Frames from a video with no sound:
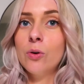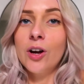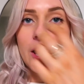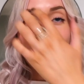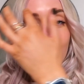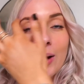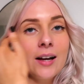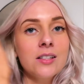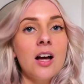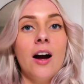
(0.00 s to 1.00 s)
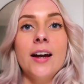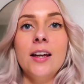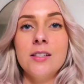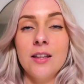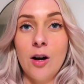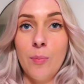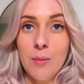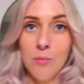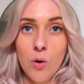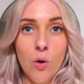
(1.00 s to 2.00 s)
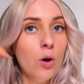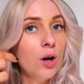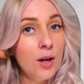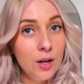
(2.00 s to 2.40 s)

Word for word: curtain bangs cut in so they're a bit more